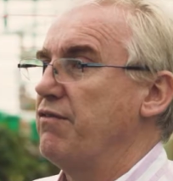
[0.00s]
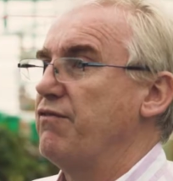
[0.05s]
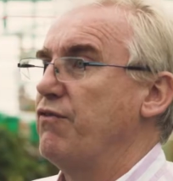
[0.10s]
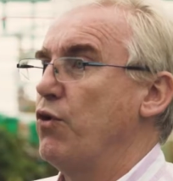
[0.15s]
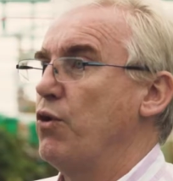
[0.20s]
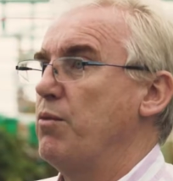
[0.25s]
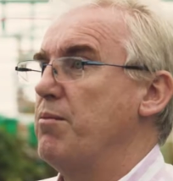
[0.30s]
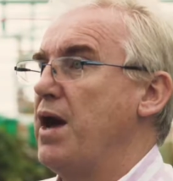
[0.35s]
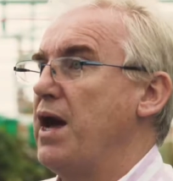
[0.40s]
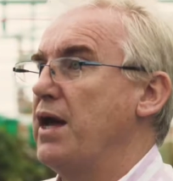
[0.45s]
of
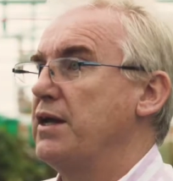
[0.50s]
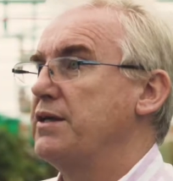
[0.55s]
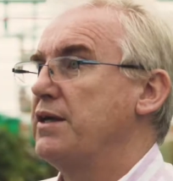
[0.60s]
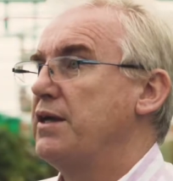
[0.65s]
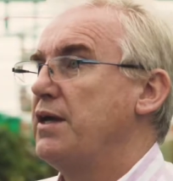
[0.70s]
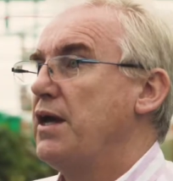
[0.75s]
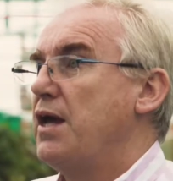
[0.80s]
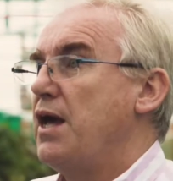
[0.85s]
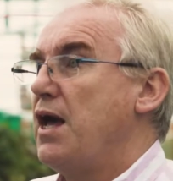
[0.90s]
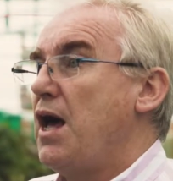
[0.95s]
format.
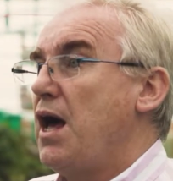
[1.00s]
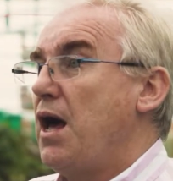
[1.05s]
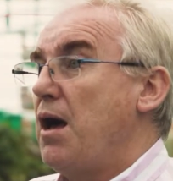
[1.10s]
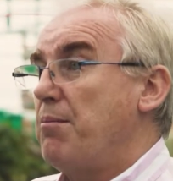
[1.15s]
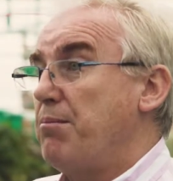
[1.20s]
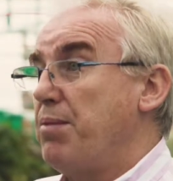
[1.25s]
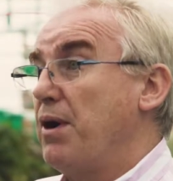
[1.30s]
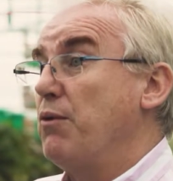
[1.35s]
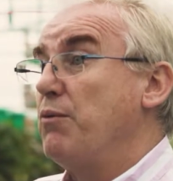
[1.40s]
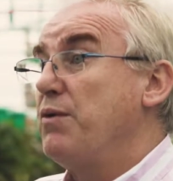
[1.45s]

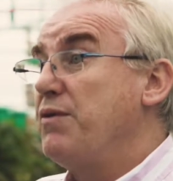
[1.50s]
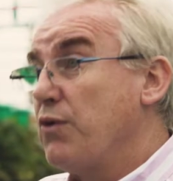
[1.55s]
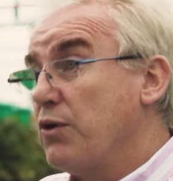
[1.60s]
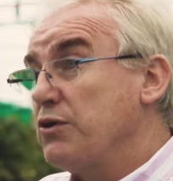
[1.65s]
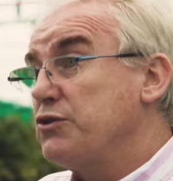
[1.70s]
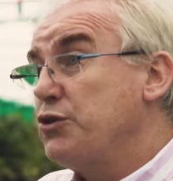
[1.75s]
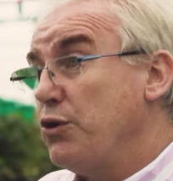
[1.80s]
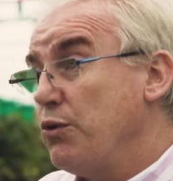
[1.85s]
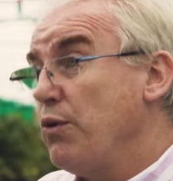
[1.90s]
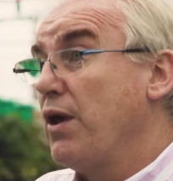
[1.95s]
But we've
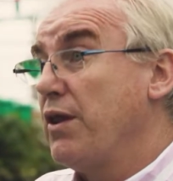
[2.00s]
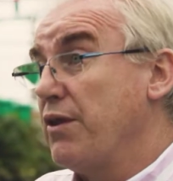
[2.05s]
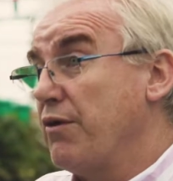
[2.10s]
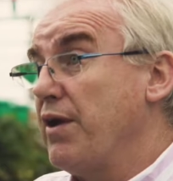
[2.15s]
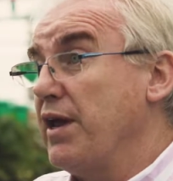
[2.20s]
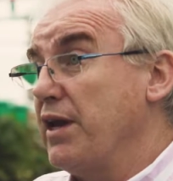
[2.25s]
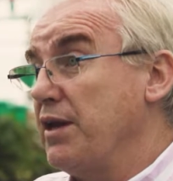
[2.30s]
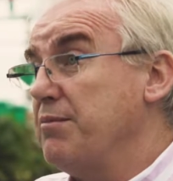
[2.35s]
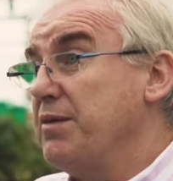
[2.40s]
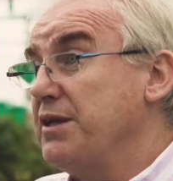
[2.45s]
got 2 other
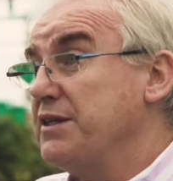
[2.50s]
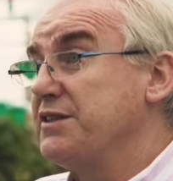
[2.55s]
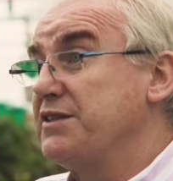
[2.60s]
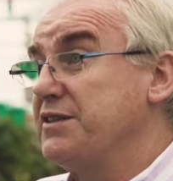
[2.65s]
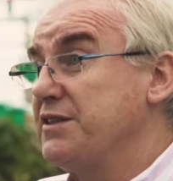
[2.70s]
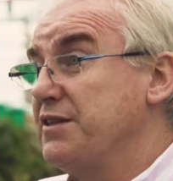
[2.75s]
elements